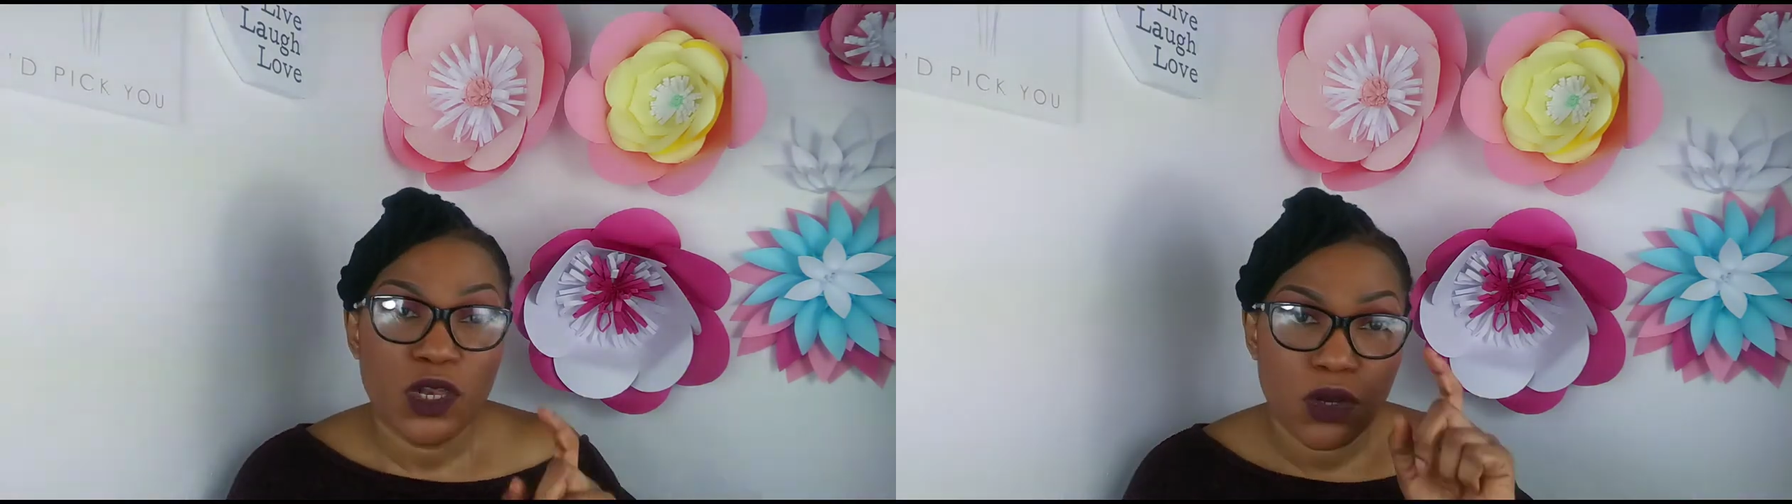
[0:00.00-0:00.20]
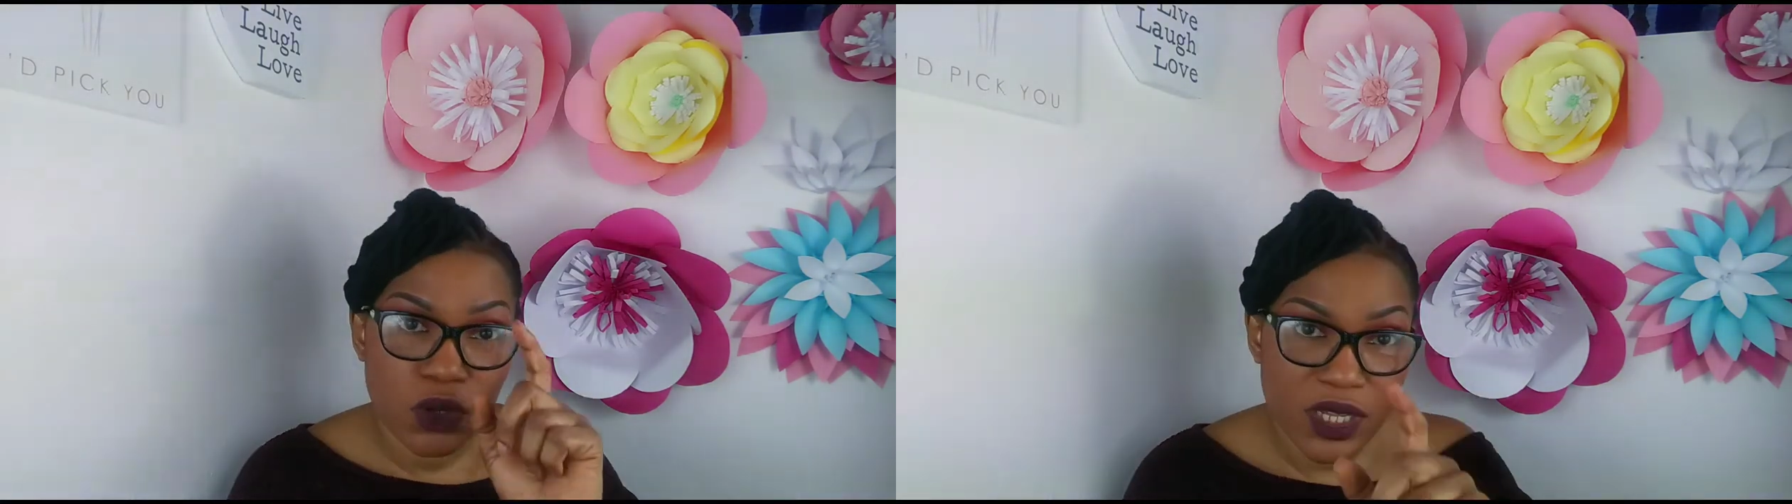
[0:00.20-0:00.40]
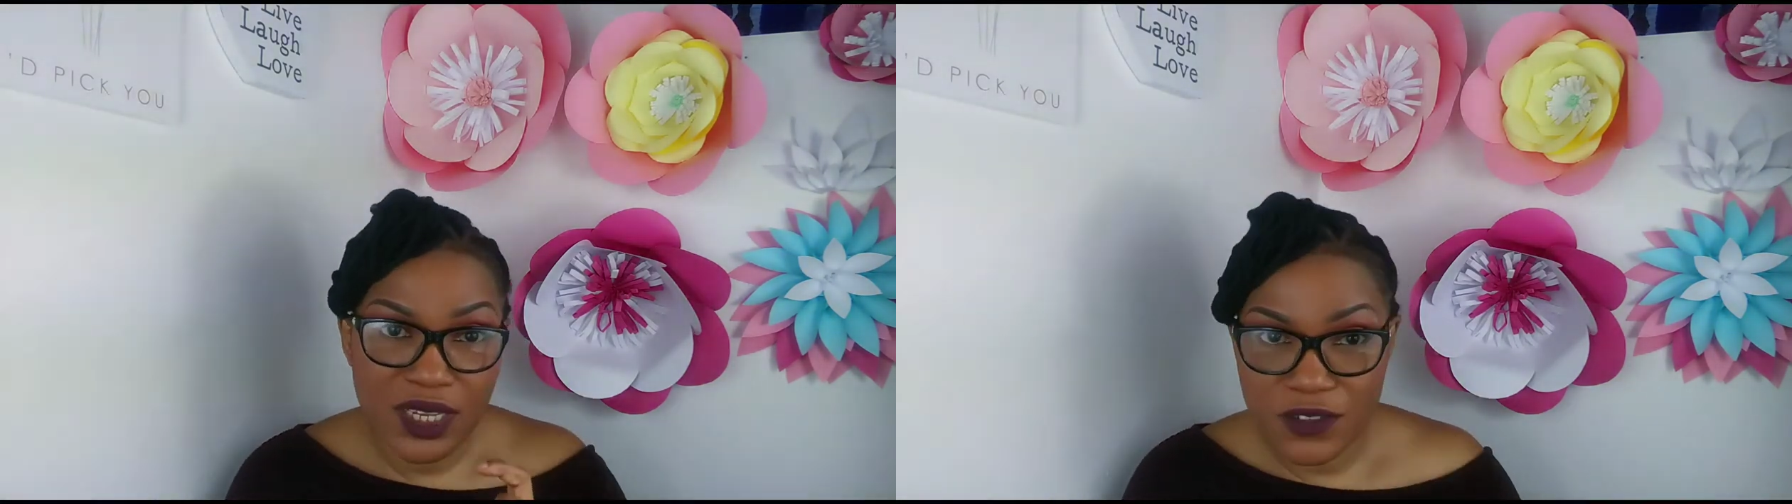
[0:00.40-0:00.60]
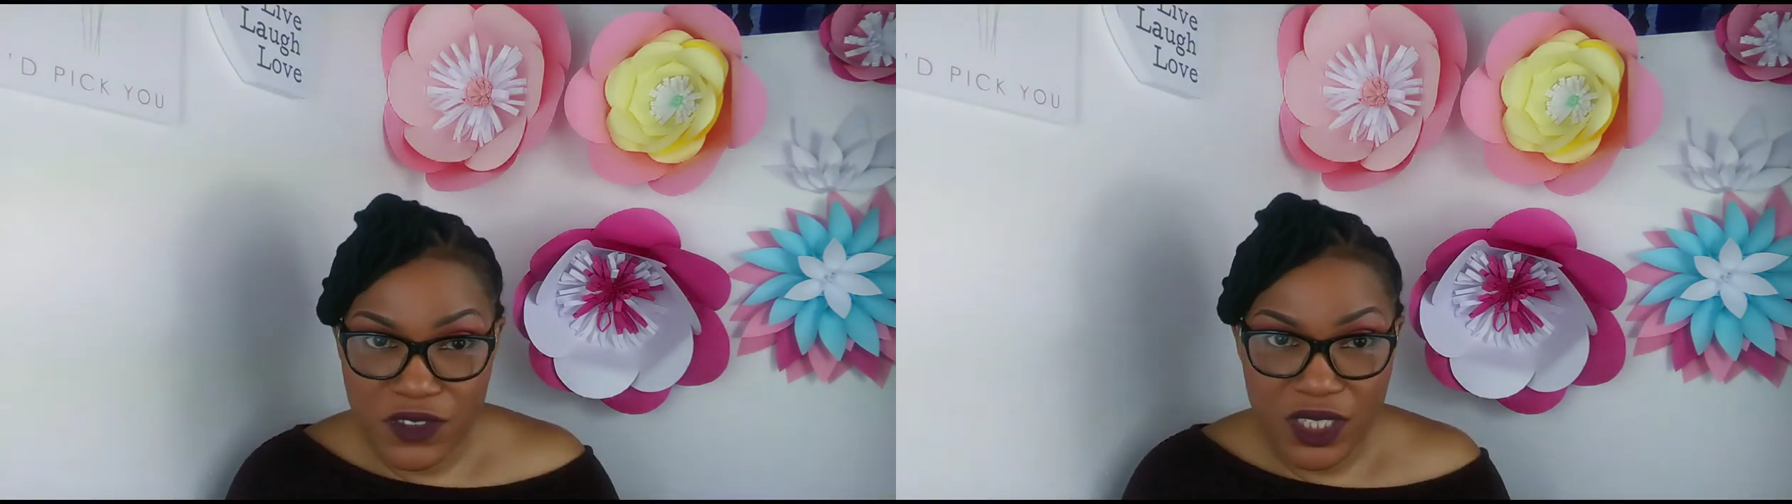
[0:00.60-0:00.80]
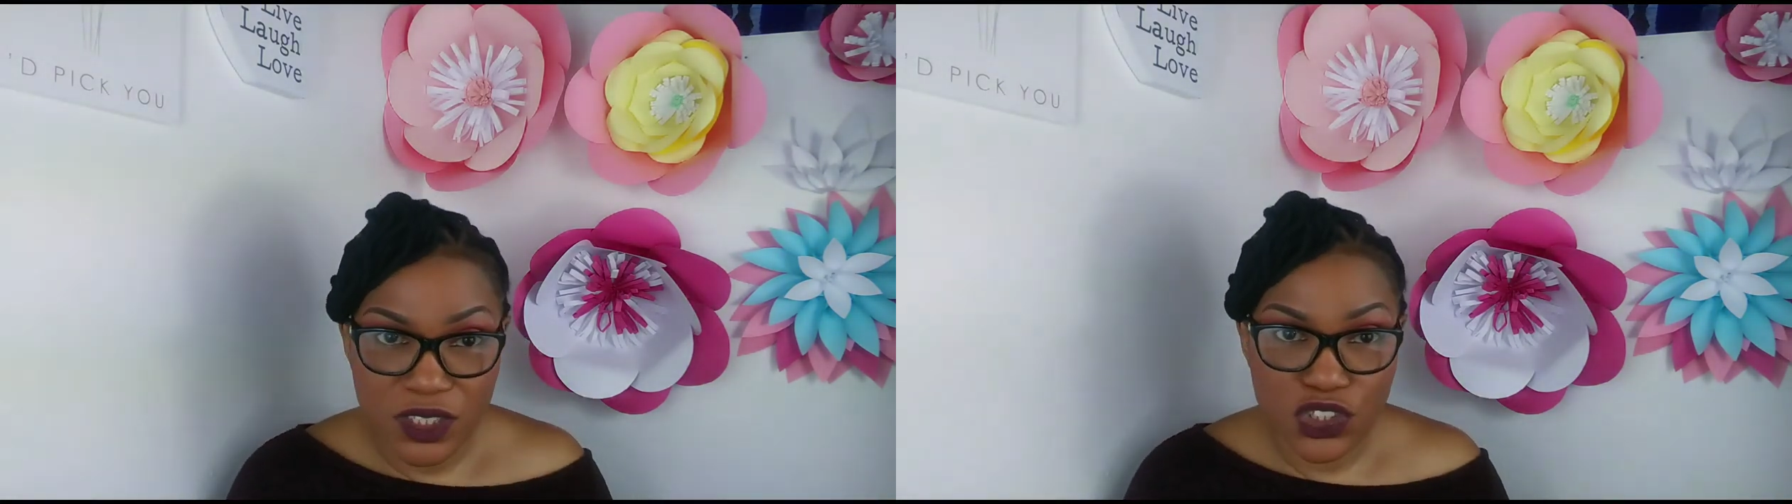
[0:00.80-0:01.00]
looking
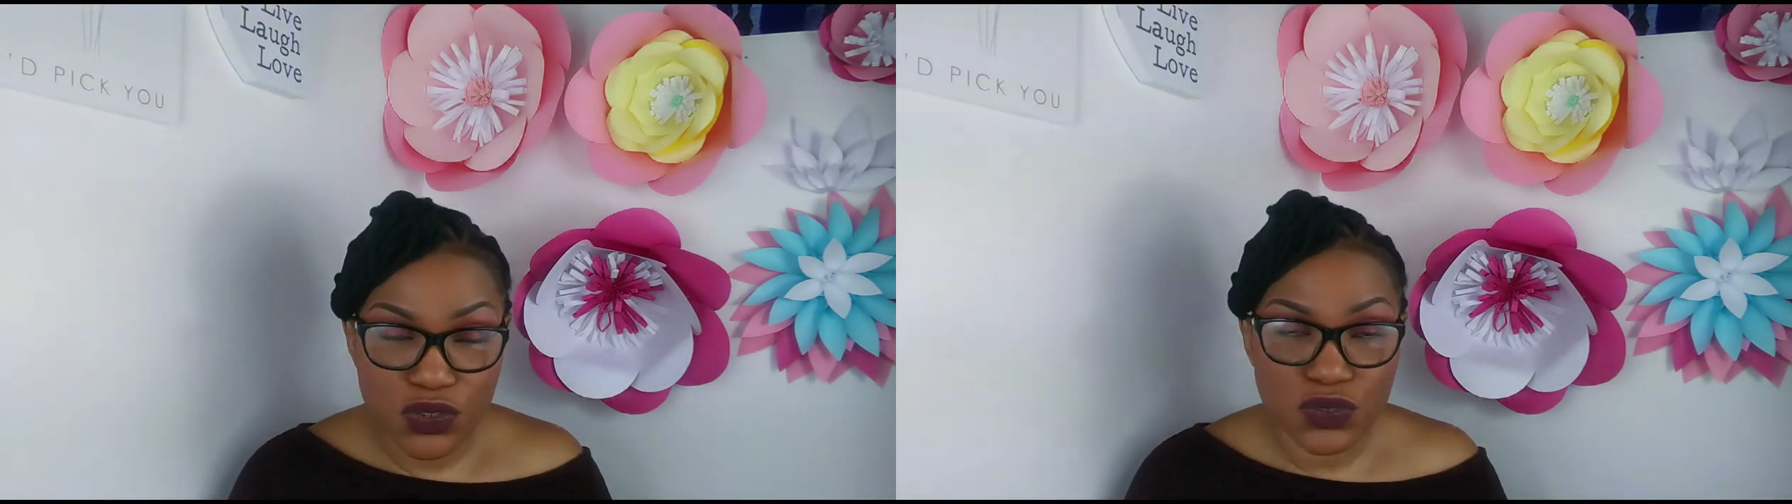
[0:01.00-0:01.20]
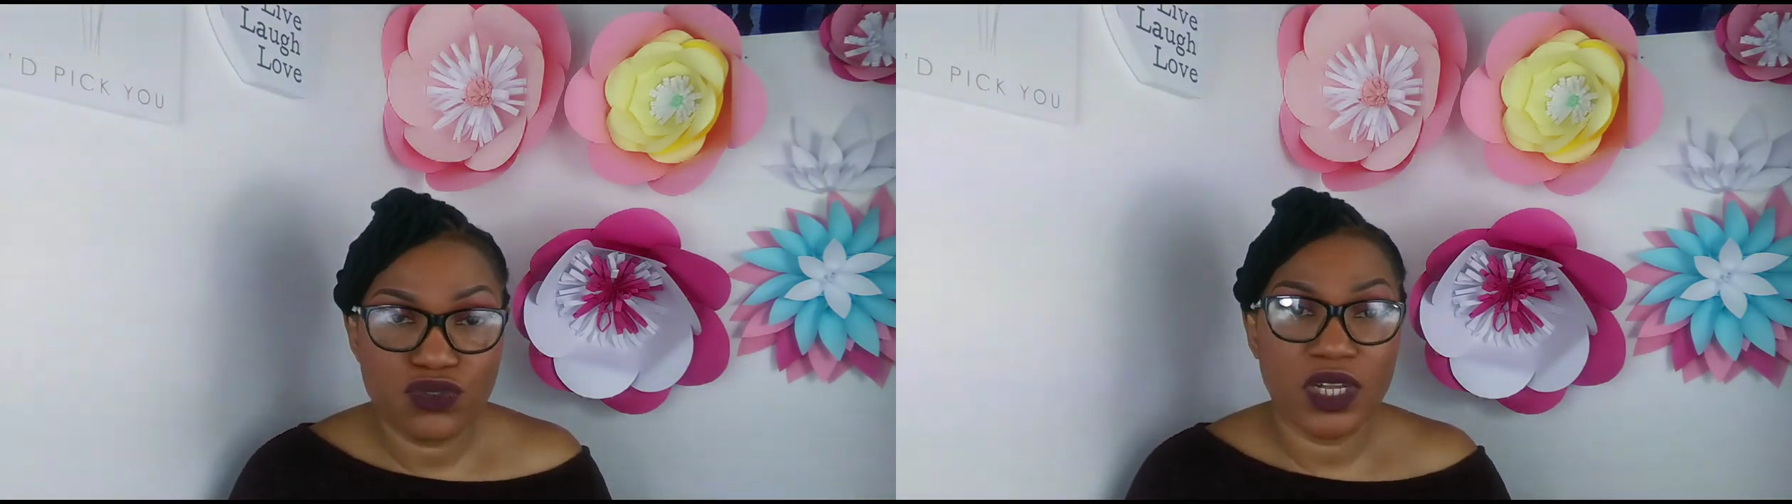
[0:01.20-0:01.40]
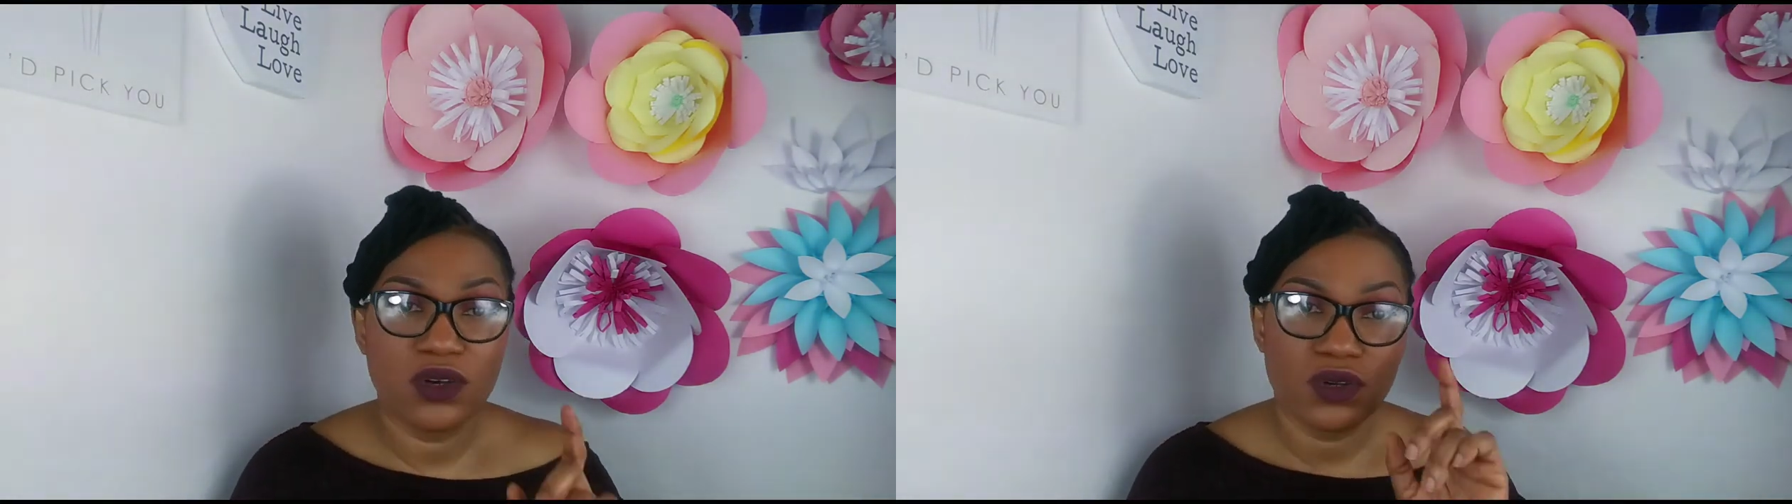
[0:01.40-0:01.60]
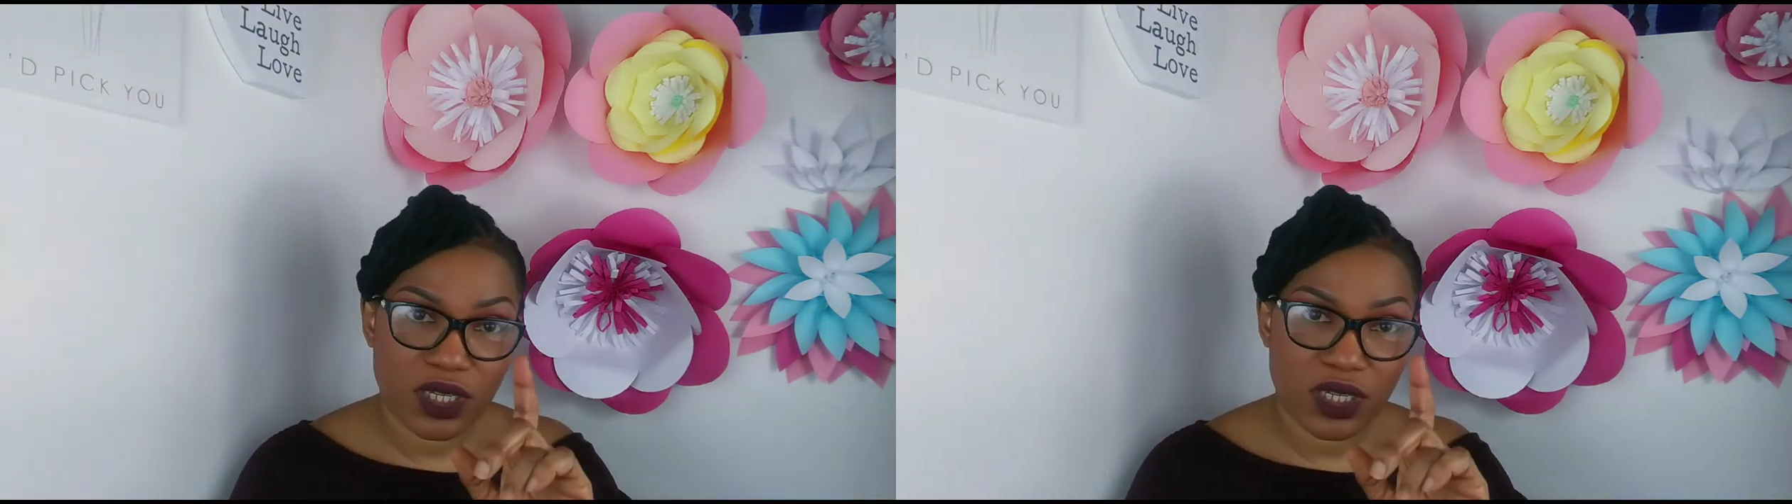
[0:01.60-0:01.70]
after the children,